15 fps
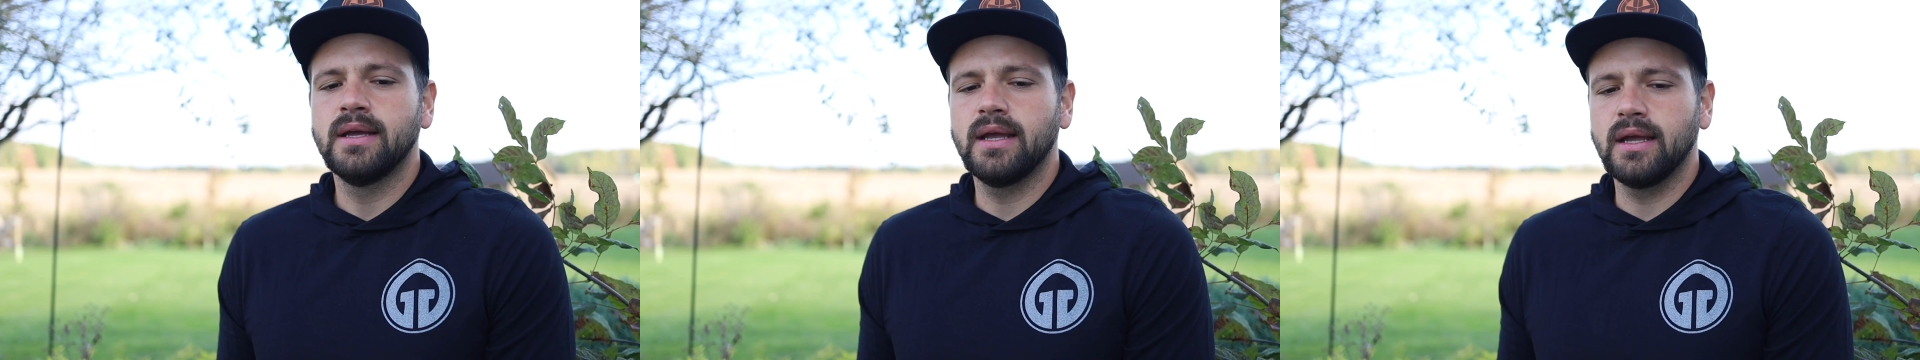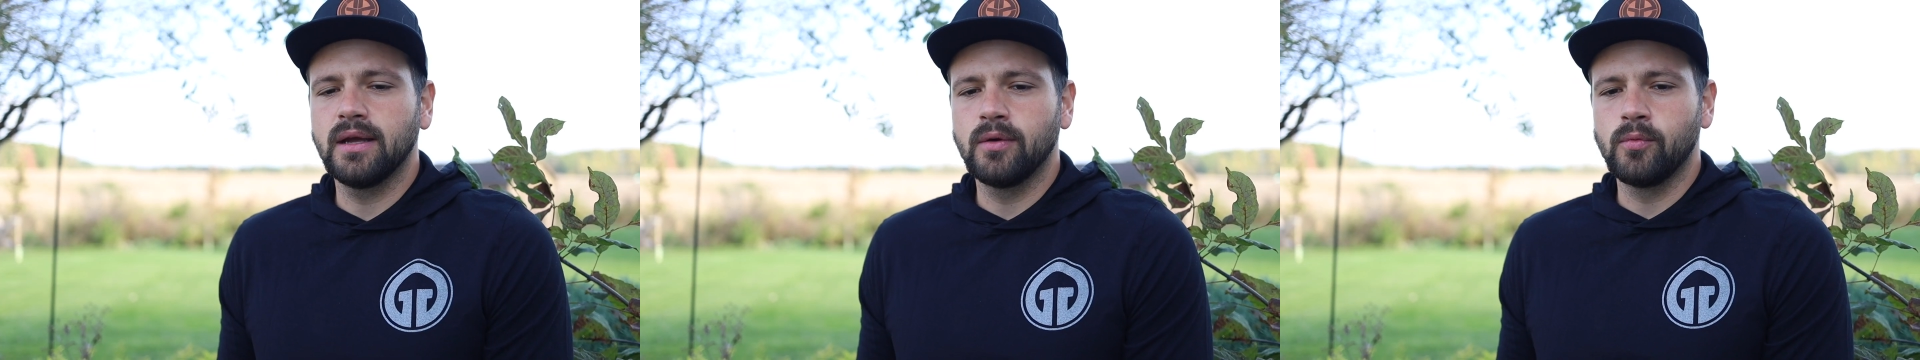
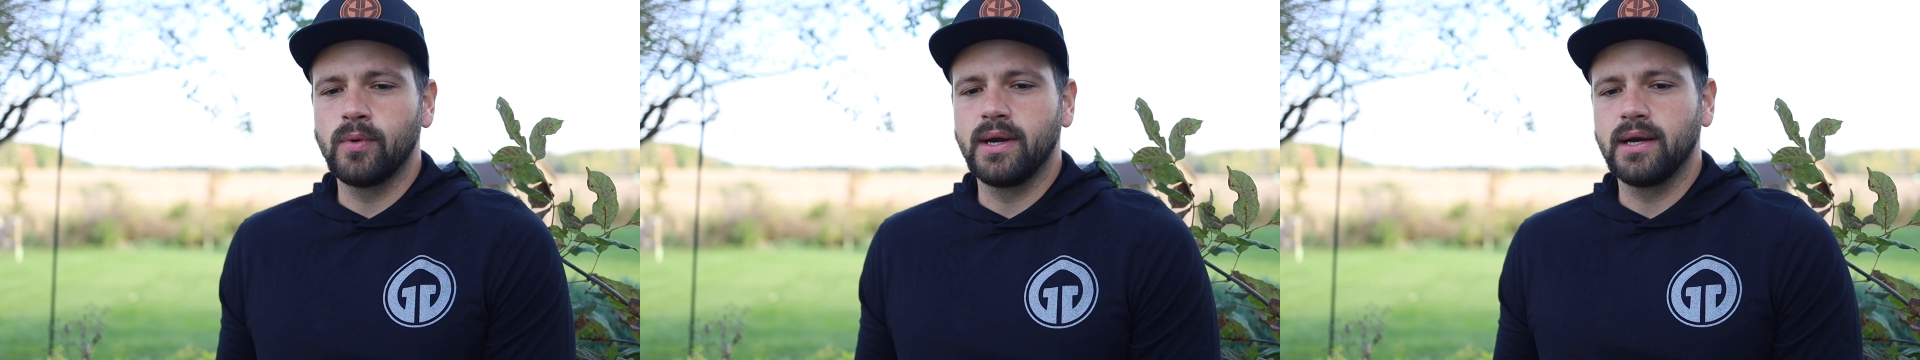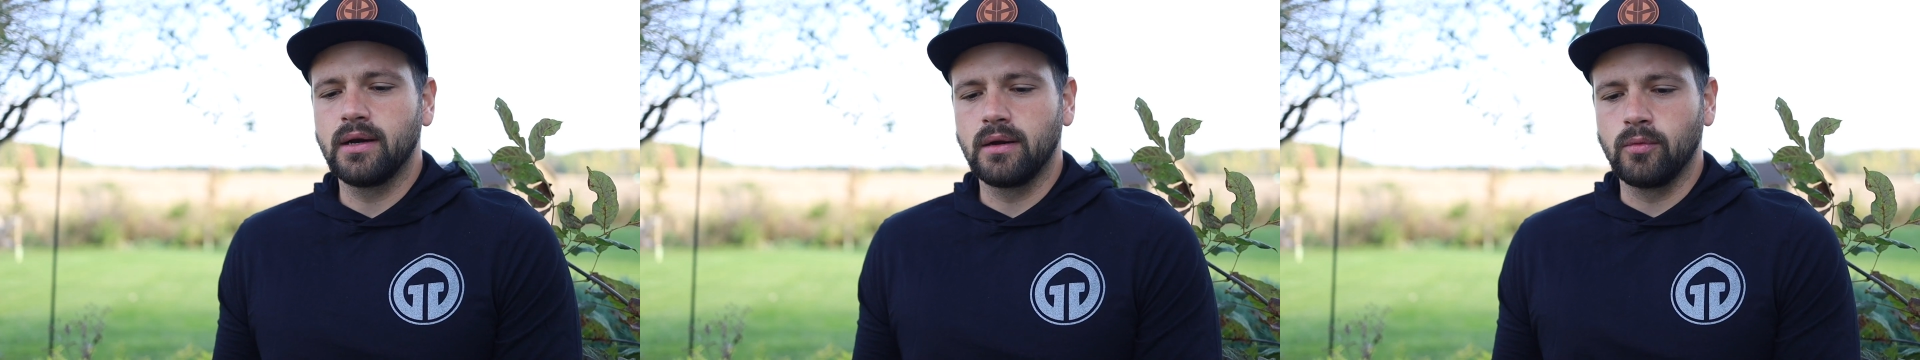and
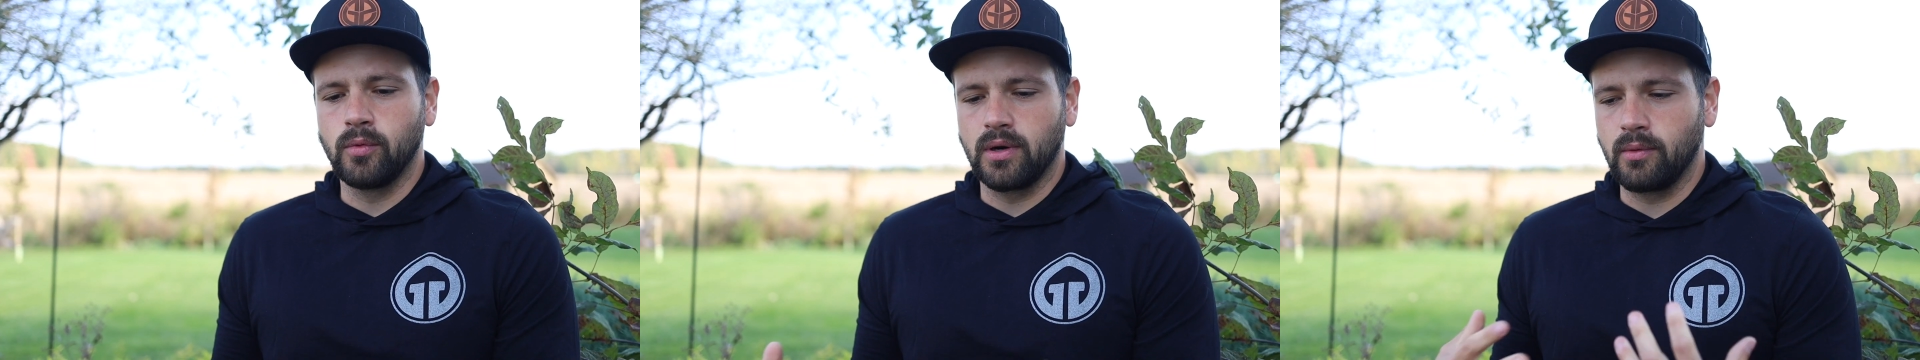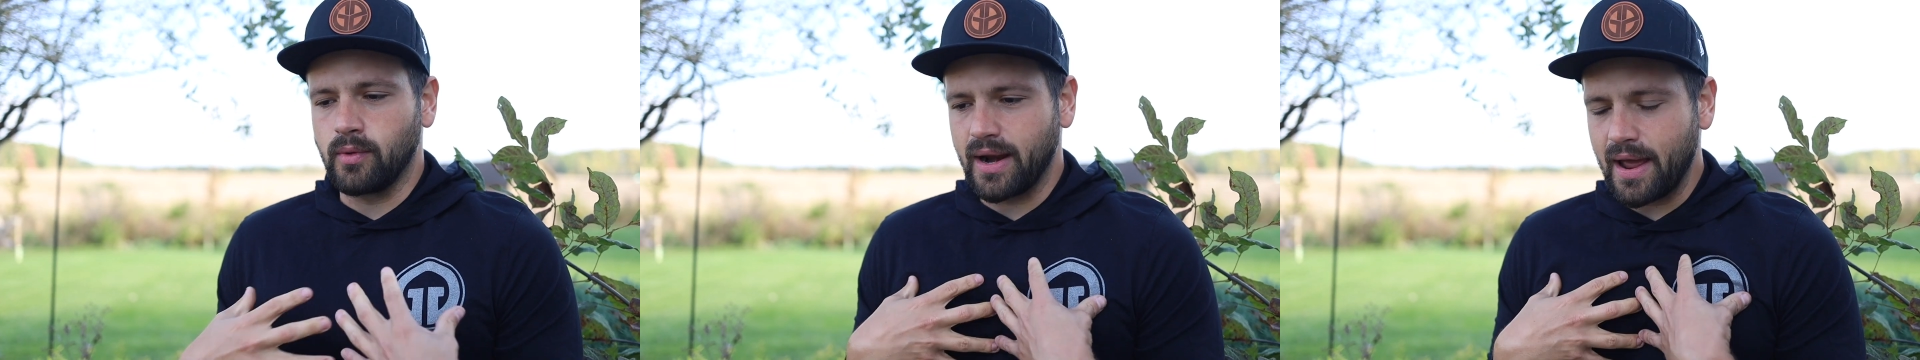where
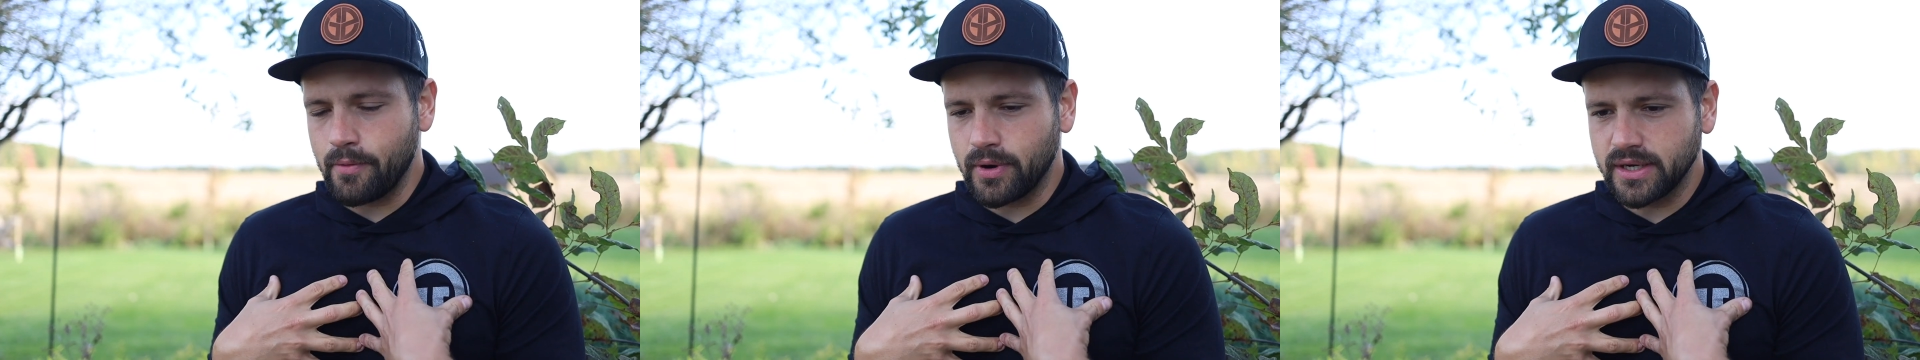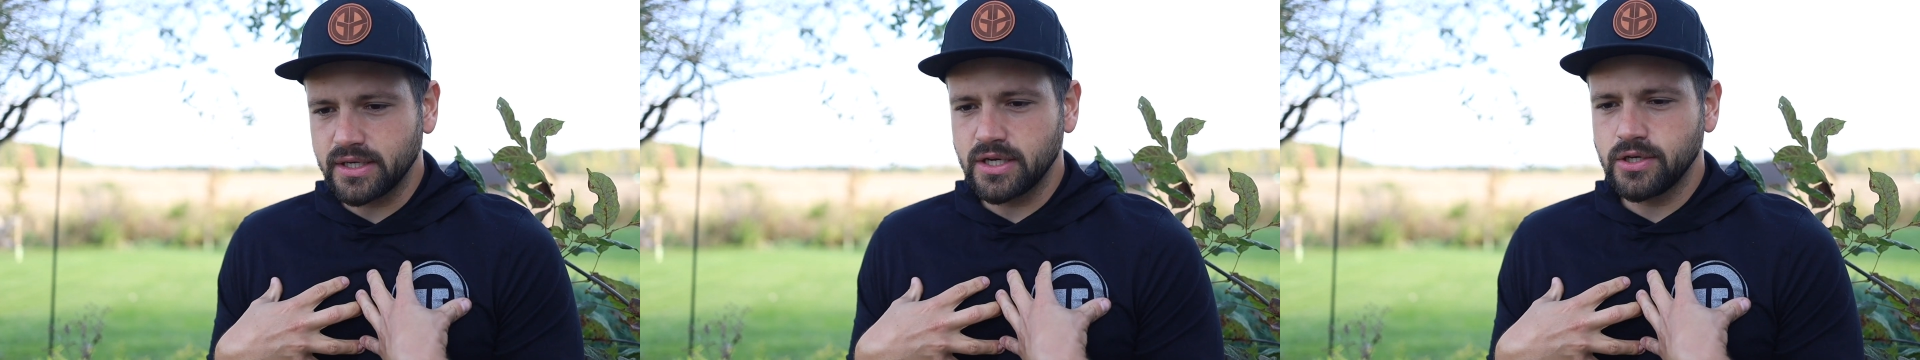what I
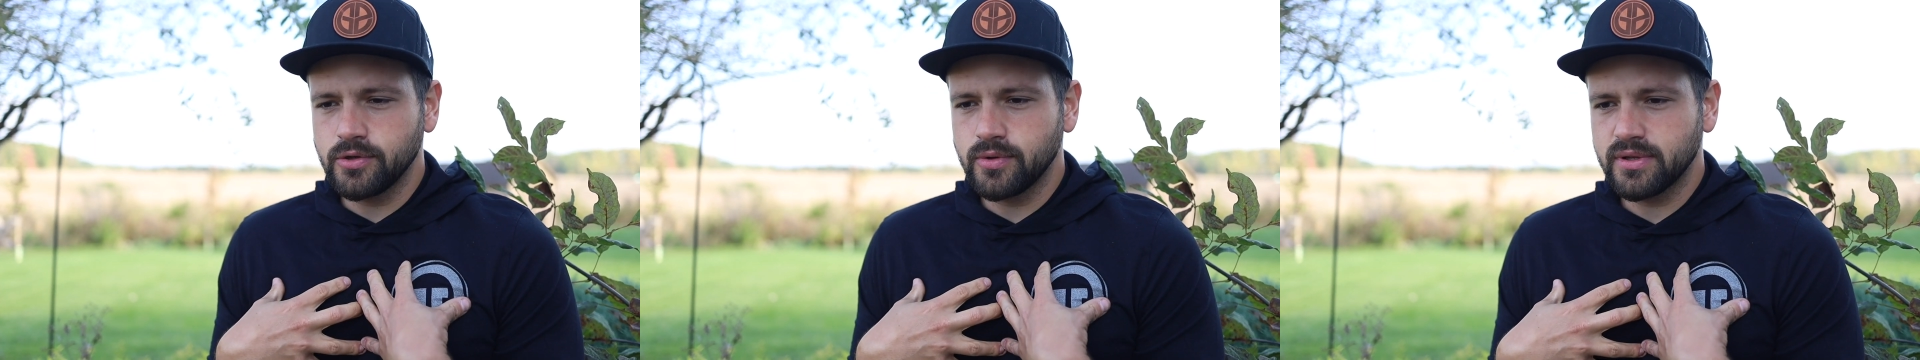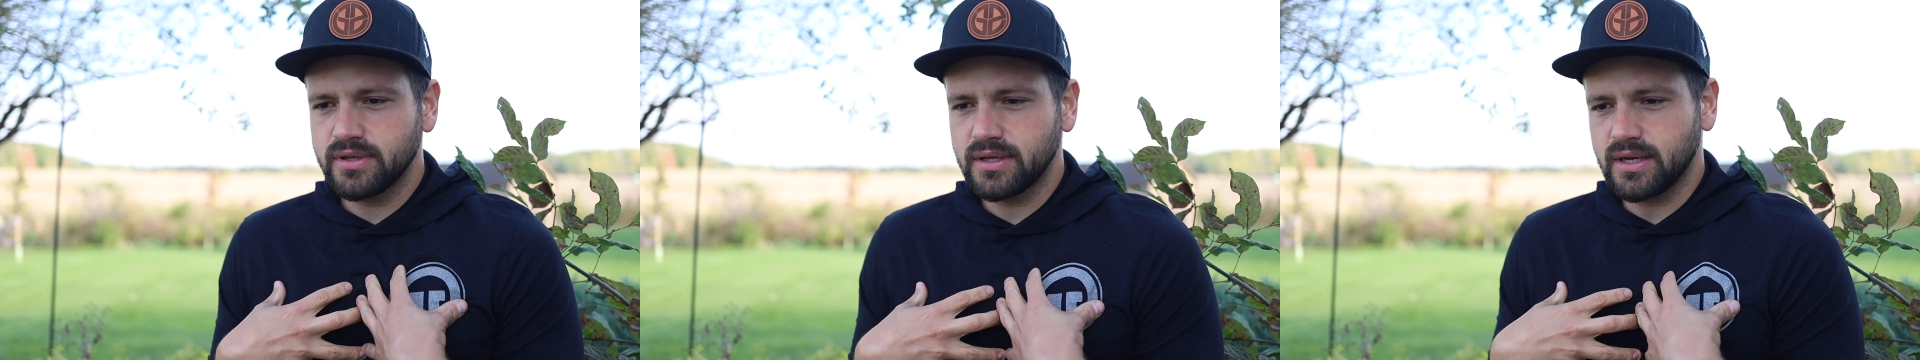wanted to
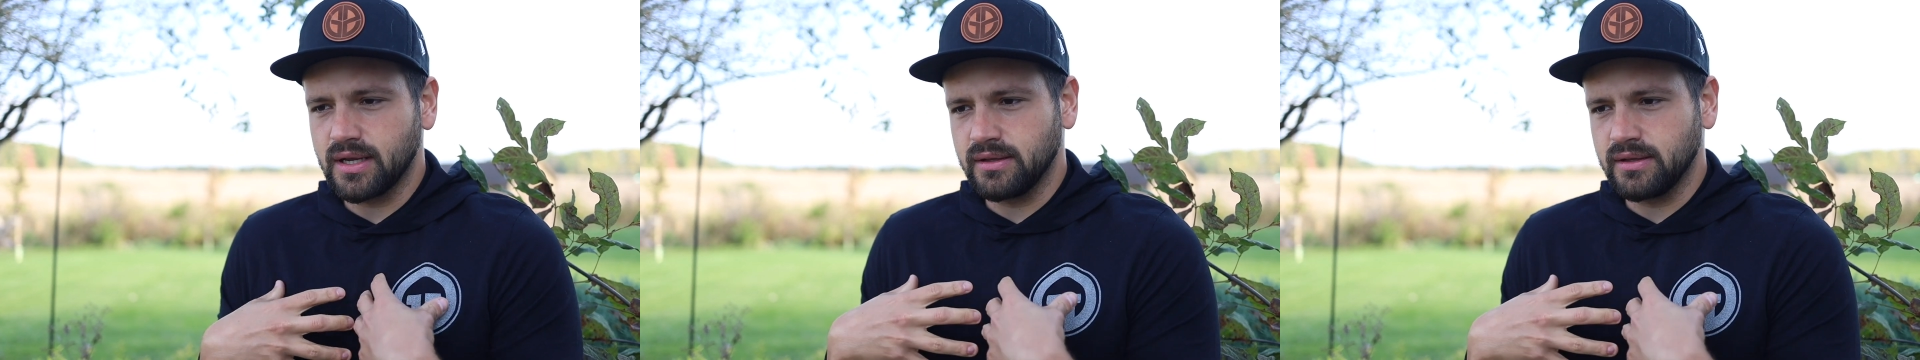do with it,